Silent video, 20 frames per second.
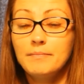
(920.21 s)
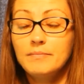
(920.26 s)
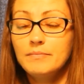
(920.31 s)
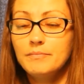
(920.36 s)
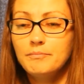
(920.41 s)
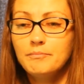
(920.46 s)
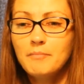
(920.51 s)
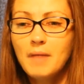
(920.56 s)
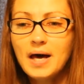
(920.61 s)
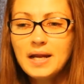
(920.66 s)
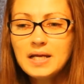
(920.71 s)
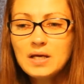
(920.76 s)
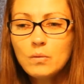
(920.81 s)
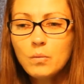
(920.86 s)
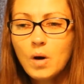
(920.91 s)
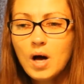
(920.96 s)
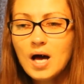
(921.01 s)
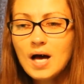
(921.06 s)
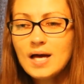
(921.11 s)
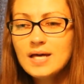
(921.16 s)

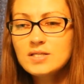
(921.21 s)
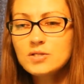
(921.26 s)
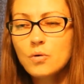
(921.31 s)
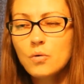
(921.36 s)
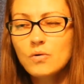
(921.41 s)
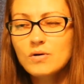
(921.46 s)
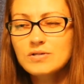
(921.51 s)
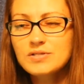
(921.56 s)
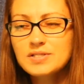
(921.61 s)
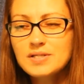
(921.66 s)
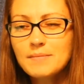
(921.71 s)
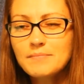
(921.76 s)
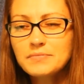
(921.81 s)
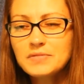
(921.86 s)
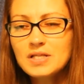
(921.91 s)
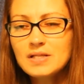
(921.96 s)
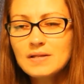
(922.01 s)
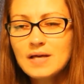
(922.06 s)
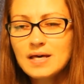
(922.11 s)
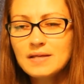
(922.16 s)
money-wise or
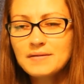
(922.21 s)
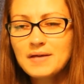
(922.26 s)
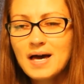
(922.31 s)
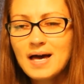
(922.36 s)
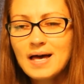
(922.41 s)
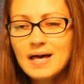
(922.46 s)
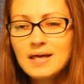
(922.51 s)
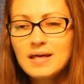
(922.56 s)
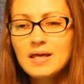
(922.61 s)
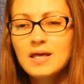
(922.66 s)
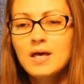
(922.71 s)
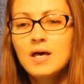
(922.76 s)
something like that,